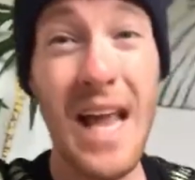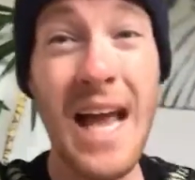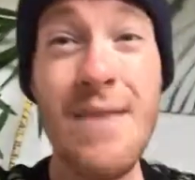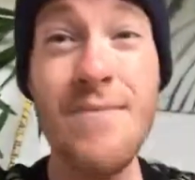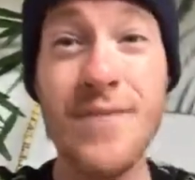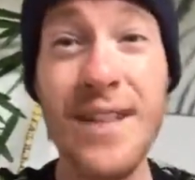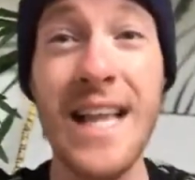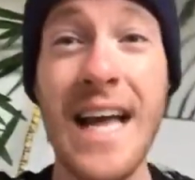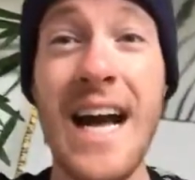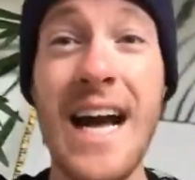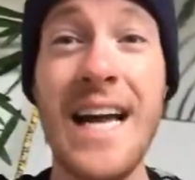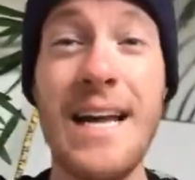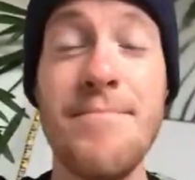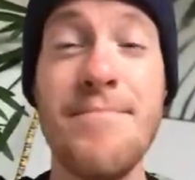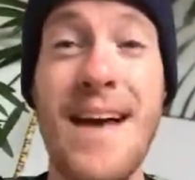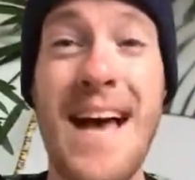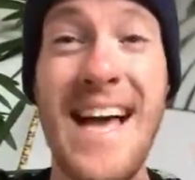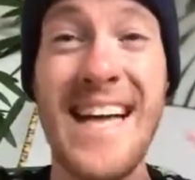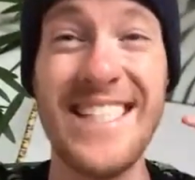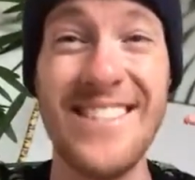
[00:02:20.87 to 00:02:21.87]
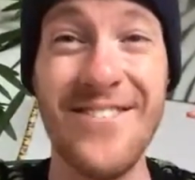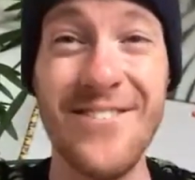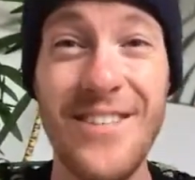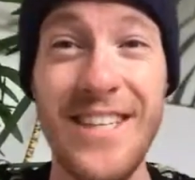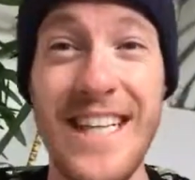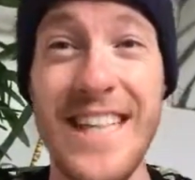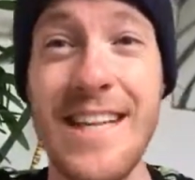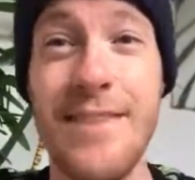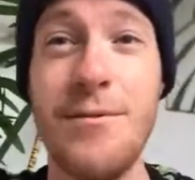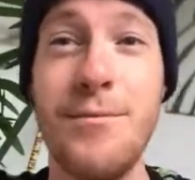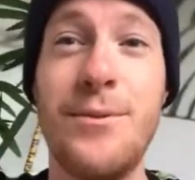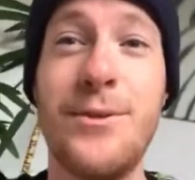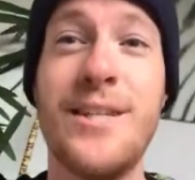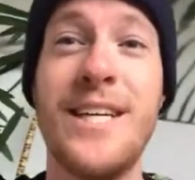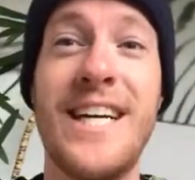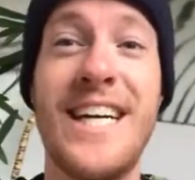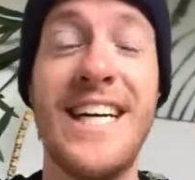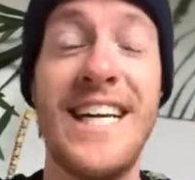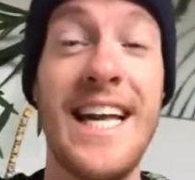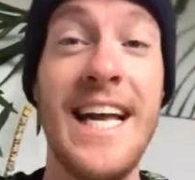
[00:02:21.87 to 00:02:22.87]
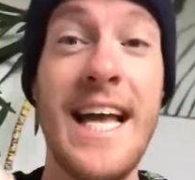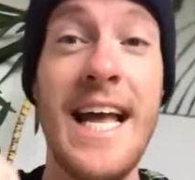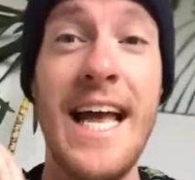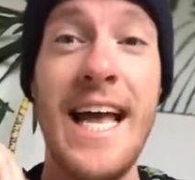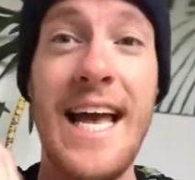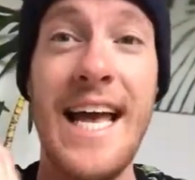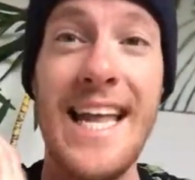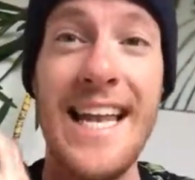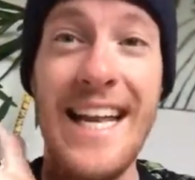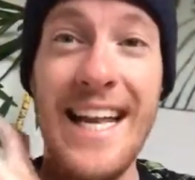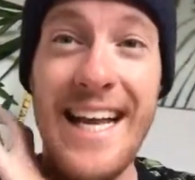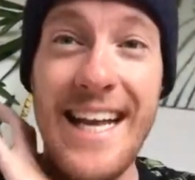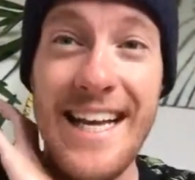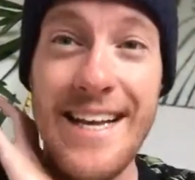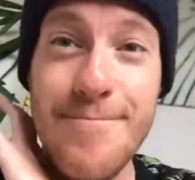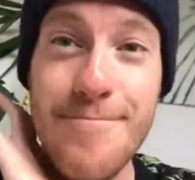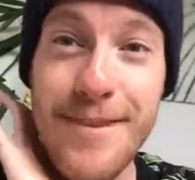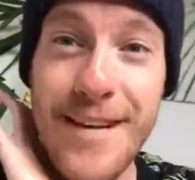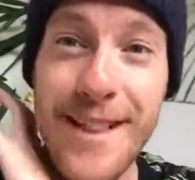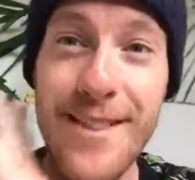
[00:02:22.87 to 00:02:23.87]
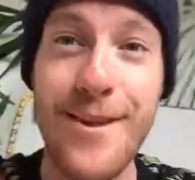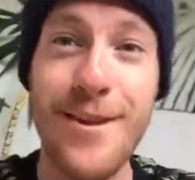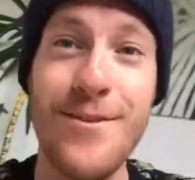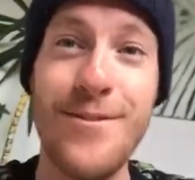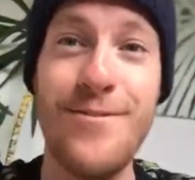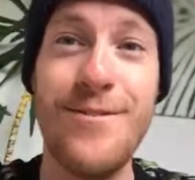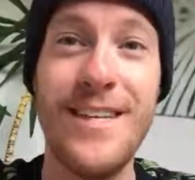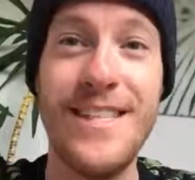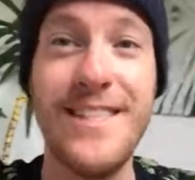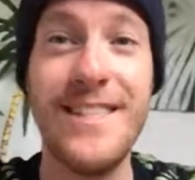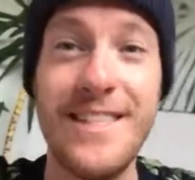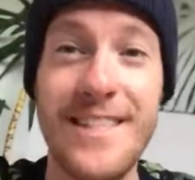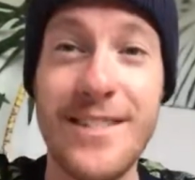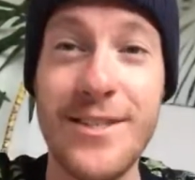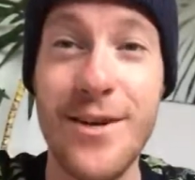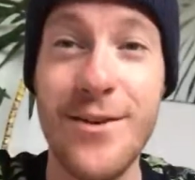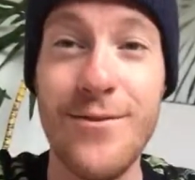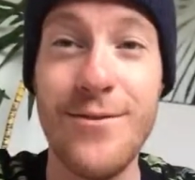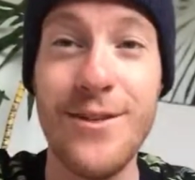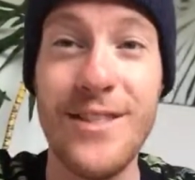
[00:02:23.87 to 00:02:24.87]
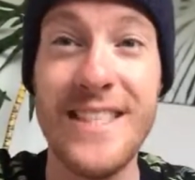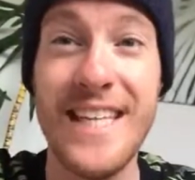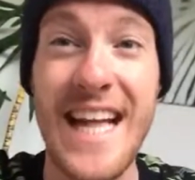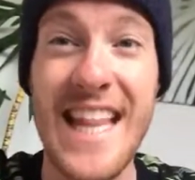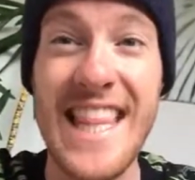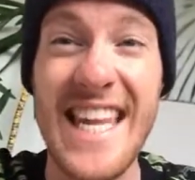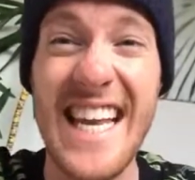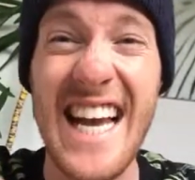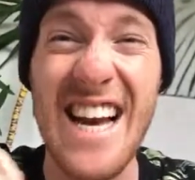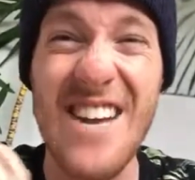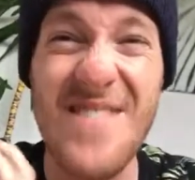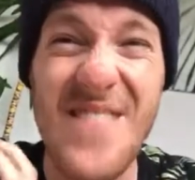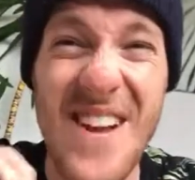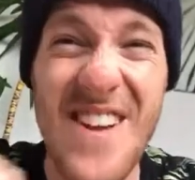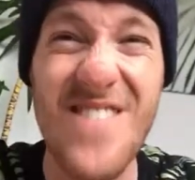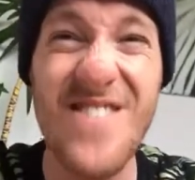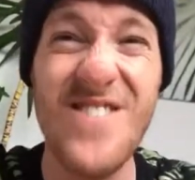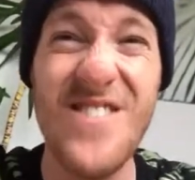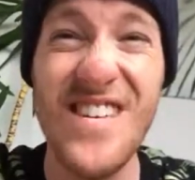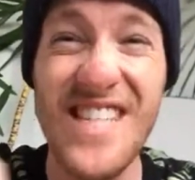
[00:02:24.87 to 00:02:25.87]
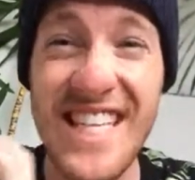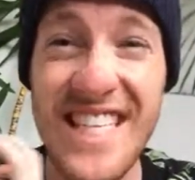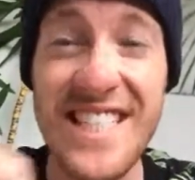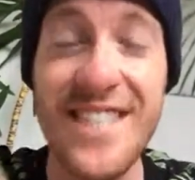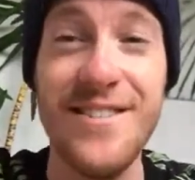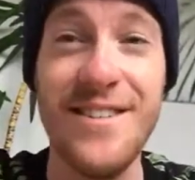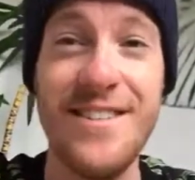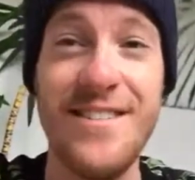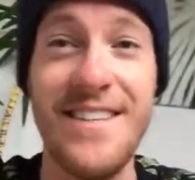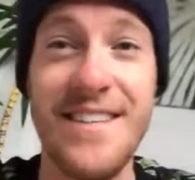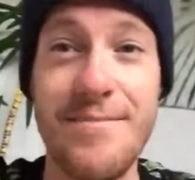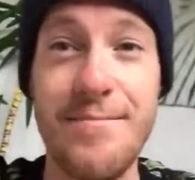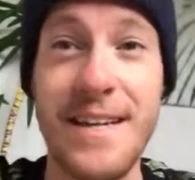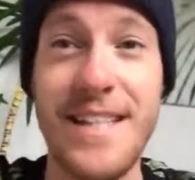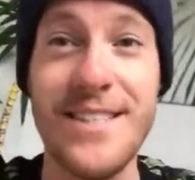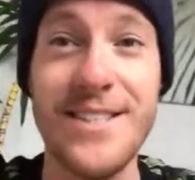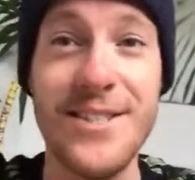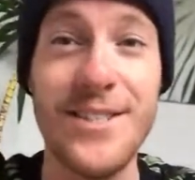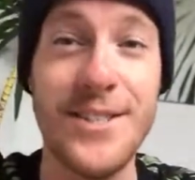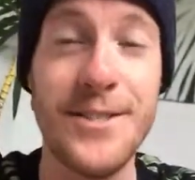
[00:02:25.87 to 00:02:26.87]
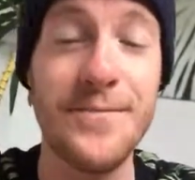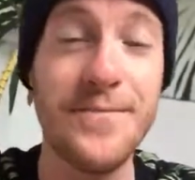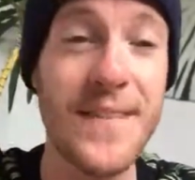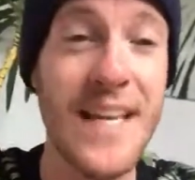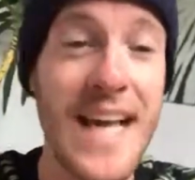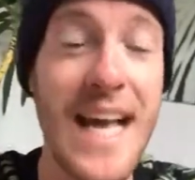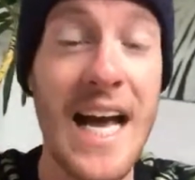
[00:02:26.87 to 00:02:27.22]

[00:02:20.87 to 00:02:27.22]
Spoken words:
I'm really high impact, really lovable guy, and I can bring a lot of fun to this conference, and I think I'd be a really terrific mentor.